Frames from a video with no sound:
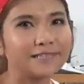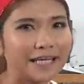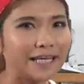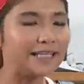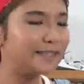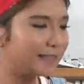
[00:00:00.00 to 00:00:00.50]

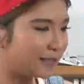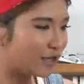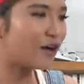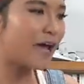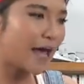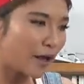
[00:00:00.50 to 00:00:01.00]
They did
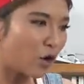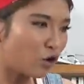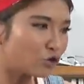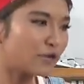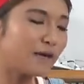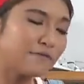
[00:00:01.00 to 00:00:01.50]
not add
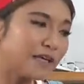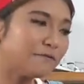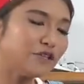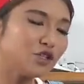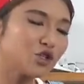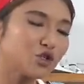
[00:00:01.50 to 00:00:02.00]
auto leveling
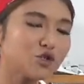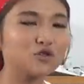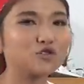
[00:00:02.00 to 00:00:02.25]
feature,